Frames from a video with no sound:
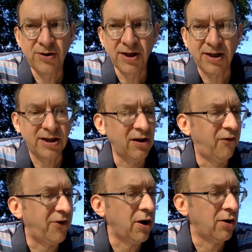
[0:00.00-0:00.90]

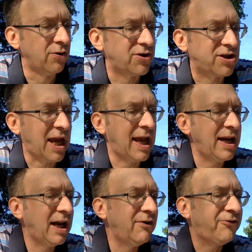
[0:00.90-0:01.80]
DeSilvio
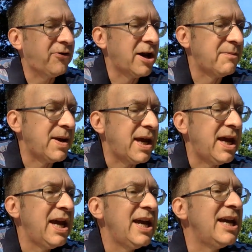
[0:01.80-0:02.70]
standing in front of me,
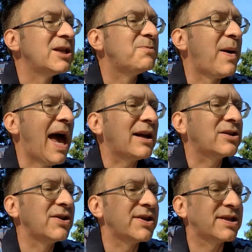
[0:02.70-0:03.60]
his back
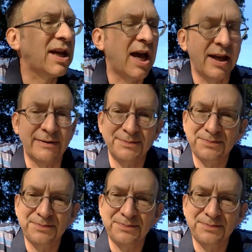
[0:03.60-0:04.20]
to the sun.